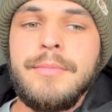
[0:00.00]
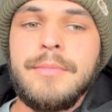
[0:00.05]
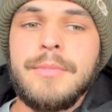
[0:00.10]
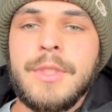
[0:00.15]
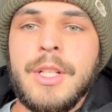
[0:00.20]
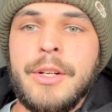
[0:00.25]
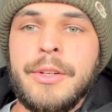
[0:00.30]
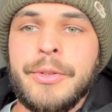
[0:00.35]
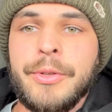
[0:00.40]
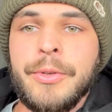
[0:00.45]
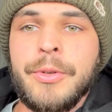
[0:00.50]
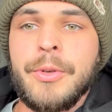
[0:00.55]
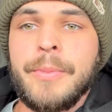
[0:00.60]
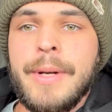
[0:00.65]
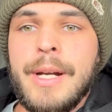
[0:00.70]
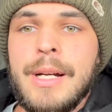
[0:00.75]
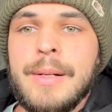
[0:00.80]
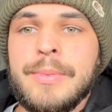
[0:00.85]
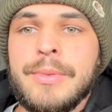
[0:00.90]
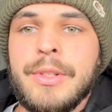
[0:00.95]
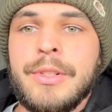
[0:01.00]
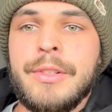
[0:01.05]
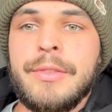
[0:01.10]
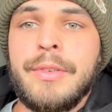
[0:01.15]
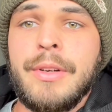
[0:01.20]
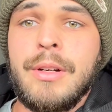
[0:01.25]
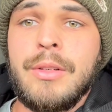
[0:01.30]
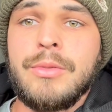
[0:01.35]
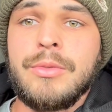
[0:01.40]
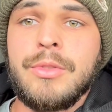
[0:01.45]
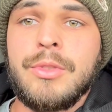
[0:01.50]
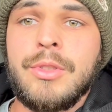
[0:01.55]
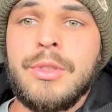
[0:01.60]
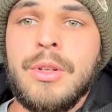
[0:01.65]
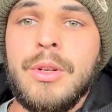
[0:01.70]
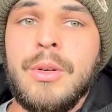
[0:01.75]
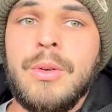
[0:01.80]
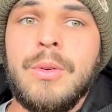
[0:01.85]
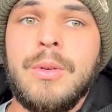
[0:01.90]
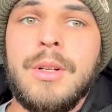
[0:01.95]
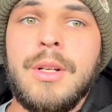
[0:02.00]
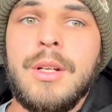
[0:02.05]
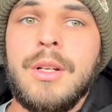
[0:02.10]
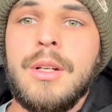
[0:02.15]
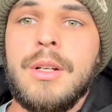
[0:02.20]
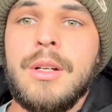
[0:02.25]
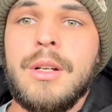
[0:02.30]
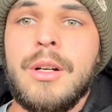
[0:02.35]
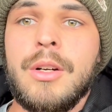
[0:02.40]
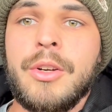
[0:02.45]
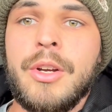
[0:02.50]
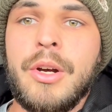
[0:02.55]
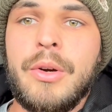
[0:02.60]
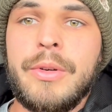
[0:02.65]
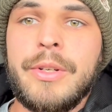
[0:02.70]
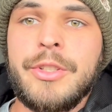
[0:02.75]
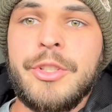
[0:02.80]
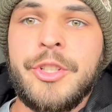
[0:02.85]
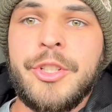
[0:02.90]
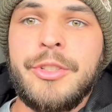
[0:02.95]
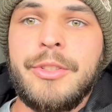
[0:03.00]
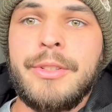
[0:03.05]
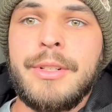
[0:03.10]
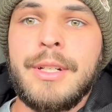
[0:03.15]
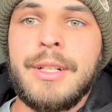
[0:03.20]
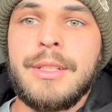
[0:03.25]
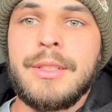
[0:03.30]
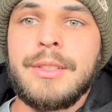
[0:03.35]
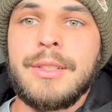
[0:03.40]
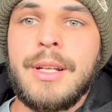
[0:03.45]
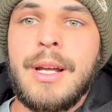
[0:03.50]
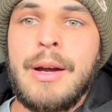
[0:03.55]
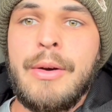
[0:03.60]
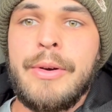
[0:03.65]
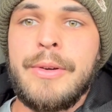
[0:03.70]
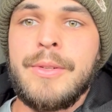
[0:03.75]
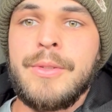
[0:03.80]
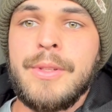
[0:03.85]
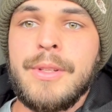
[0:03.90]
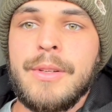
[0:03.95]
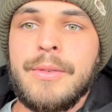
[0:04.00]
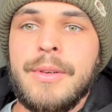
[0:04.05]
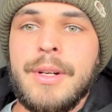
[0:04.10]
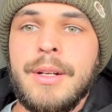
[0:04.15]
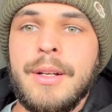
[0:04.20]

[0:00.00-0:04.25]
Google Maps on your phone. So I'll go in and show you guys how I do that right